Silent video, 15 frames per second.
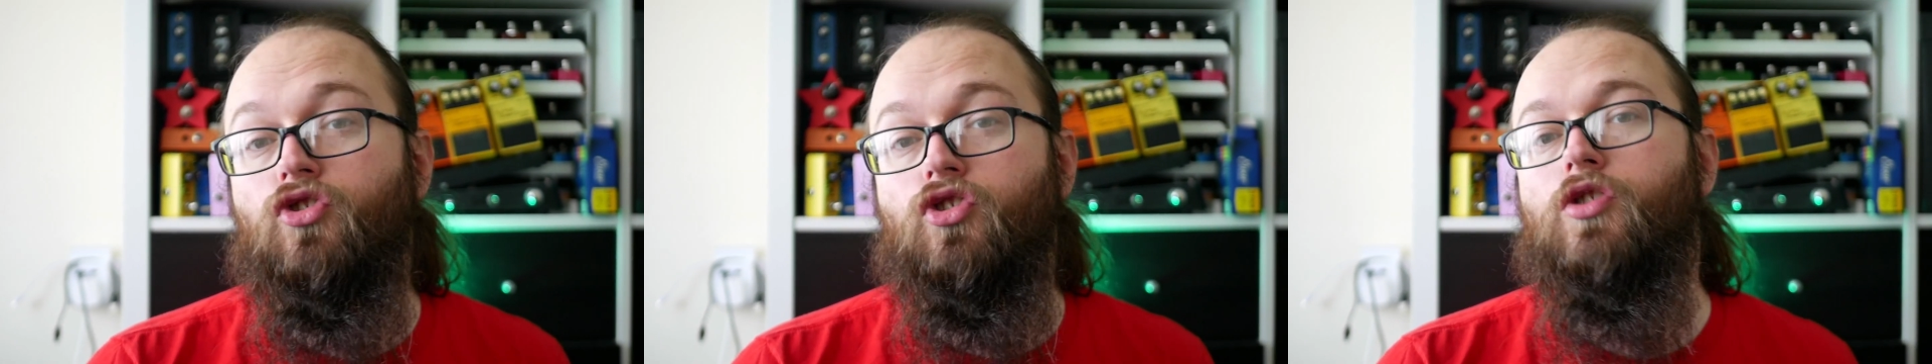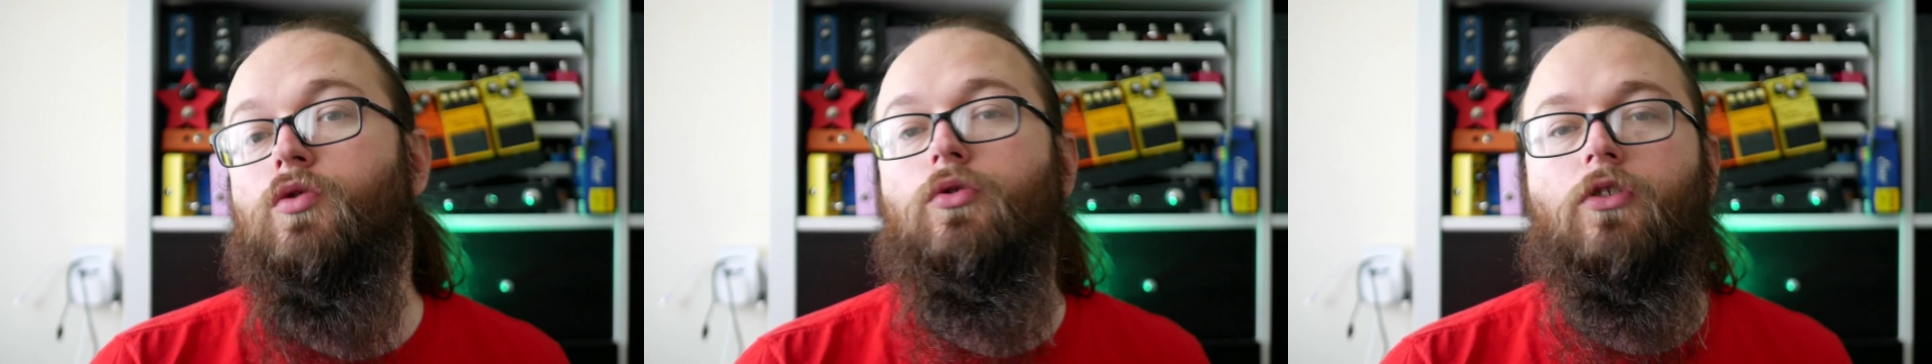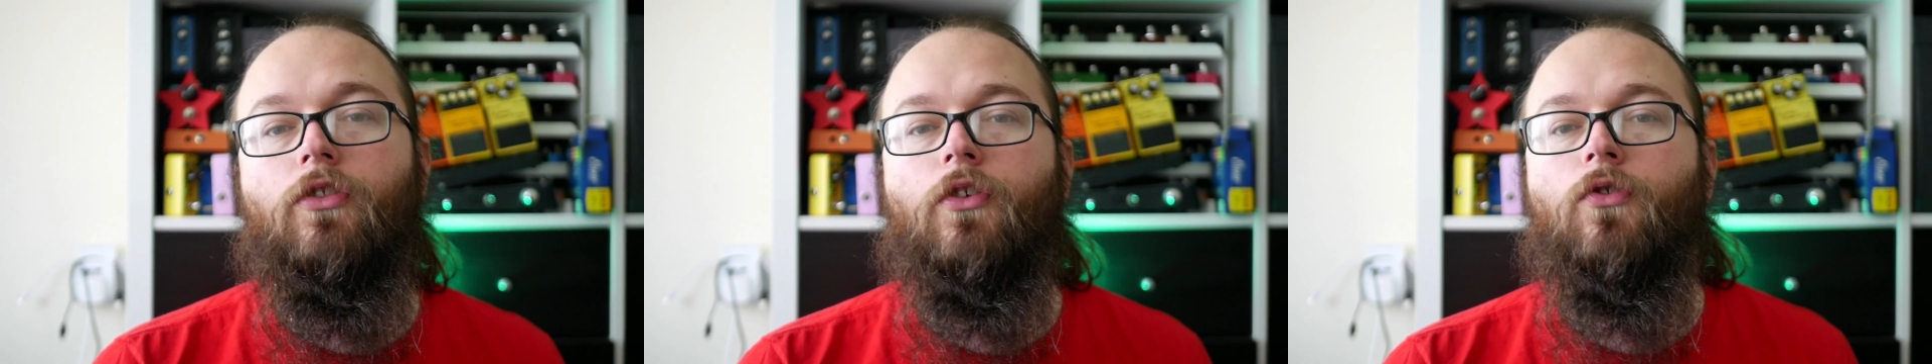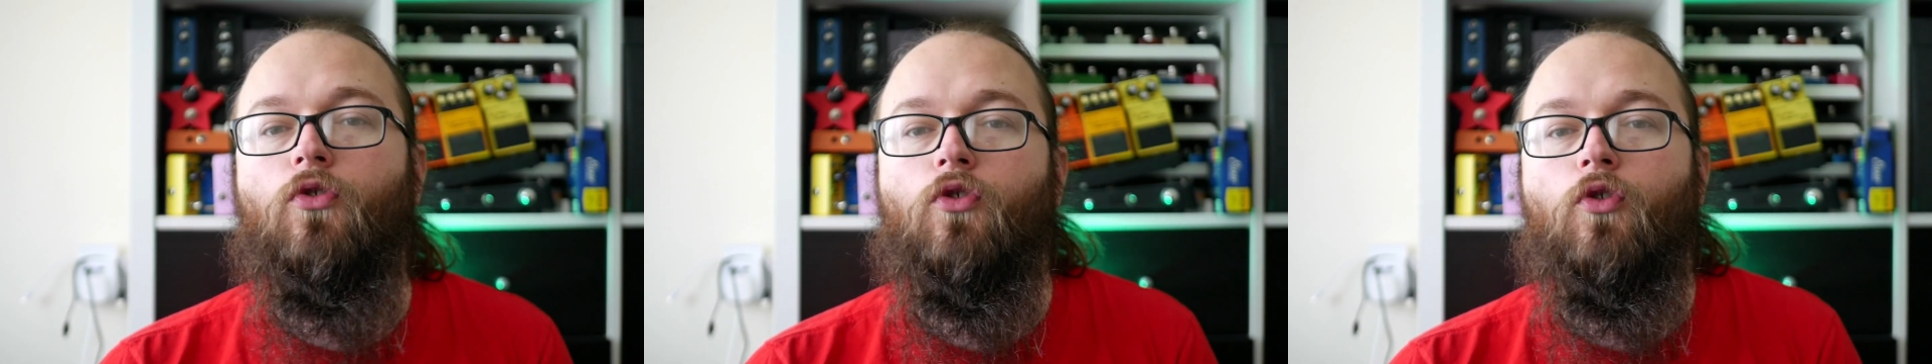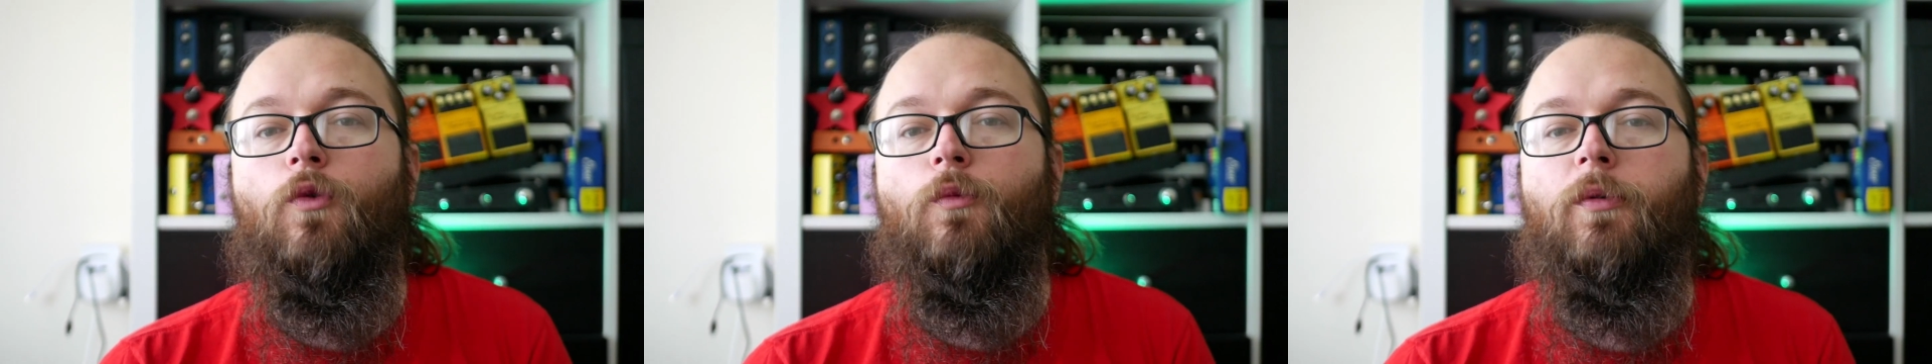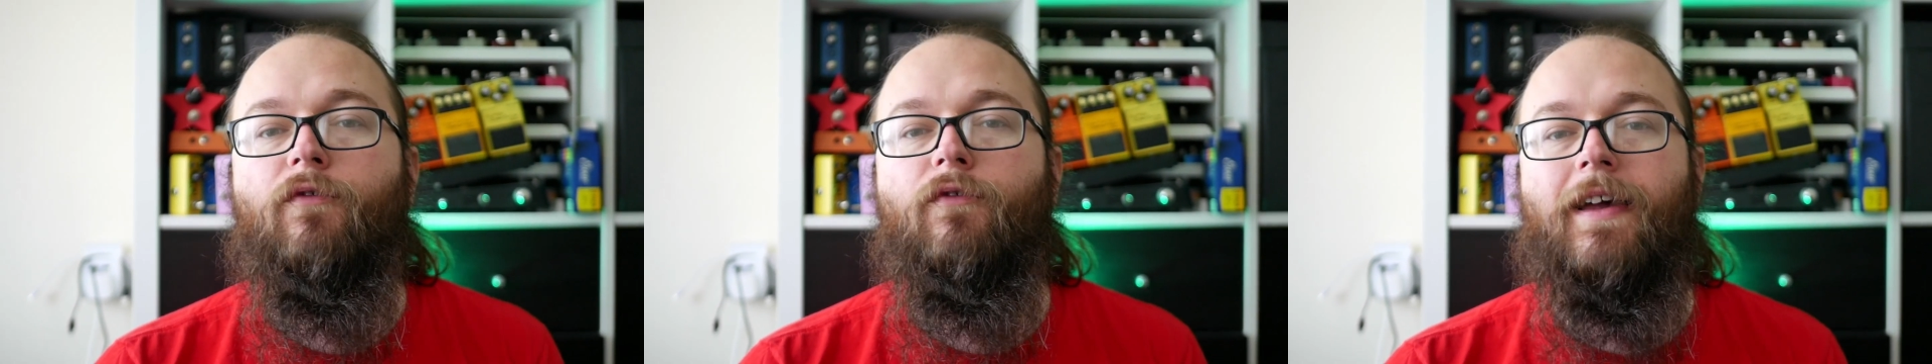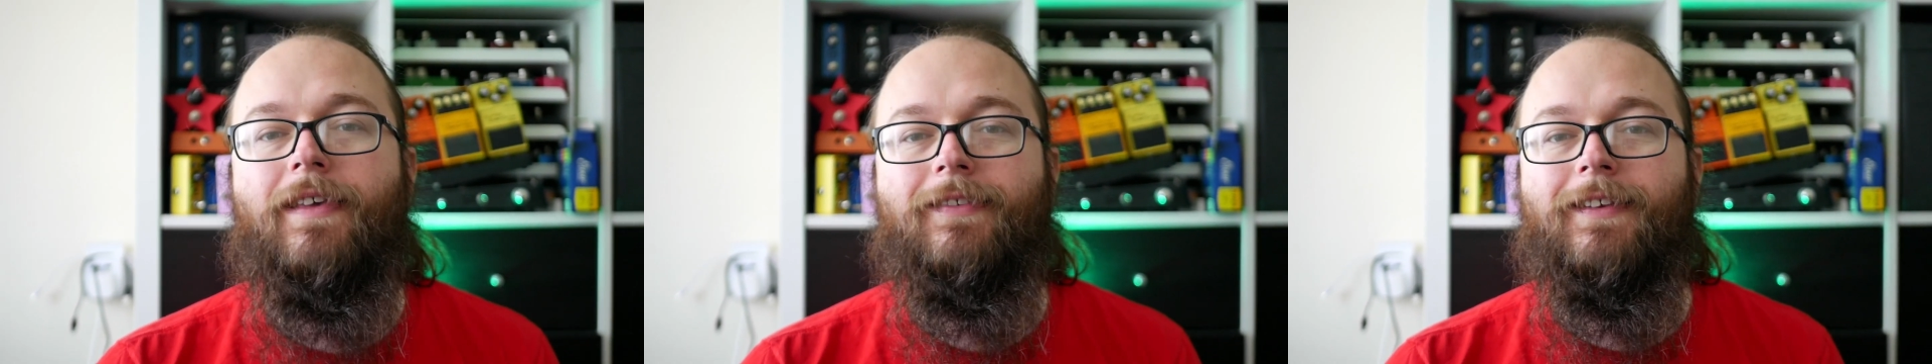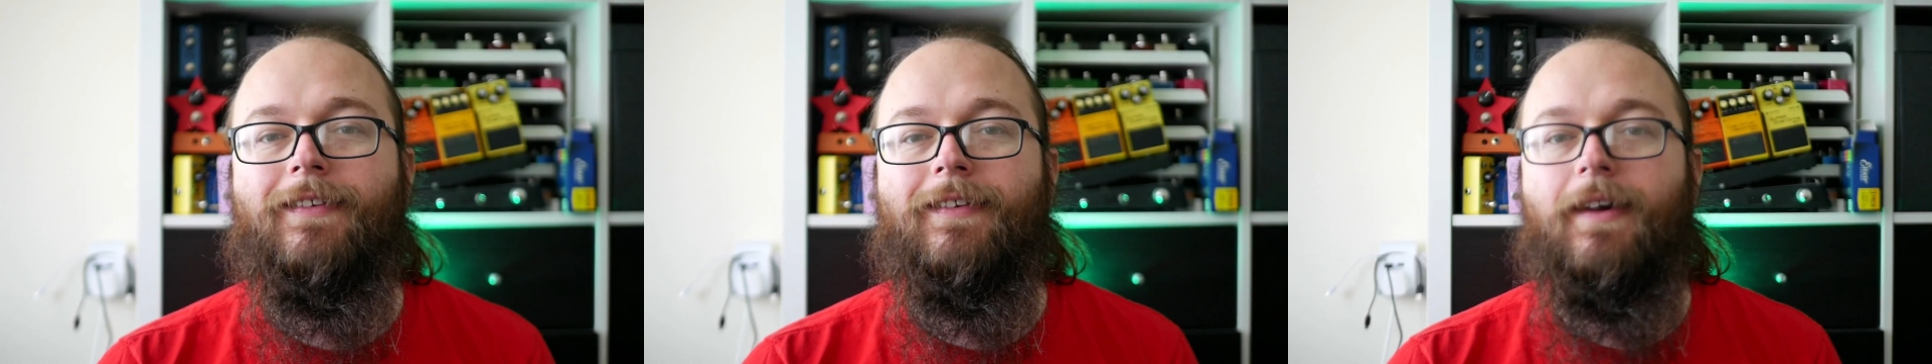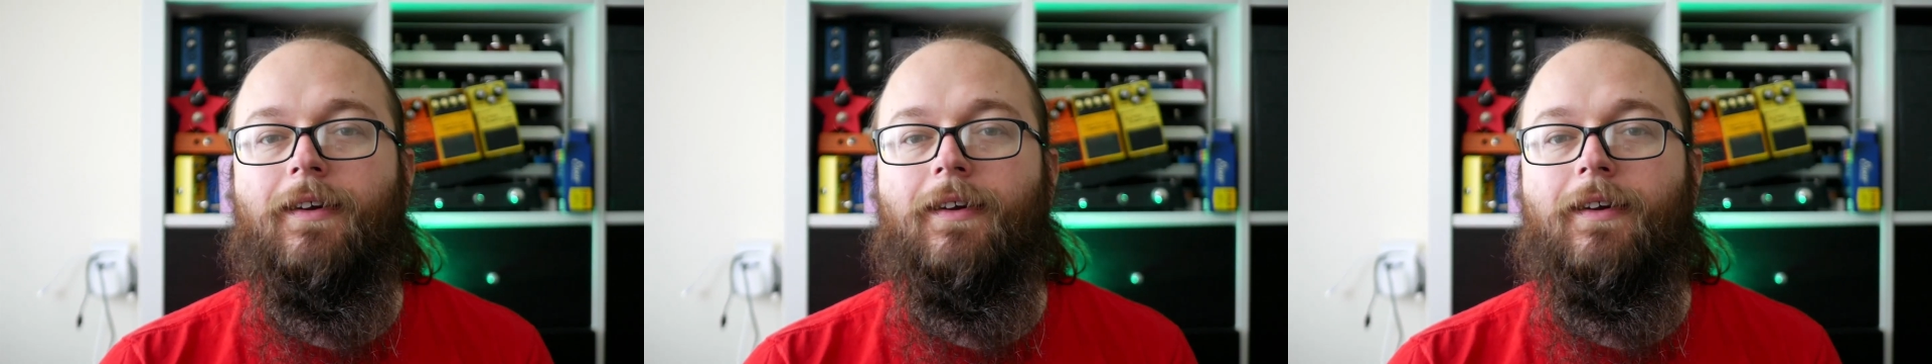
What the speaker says: due to the super fast attack.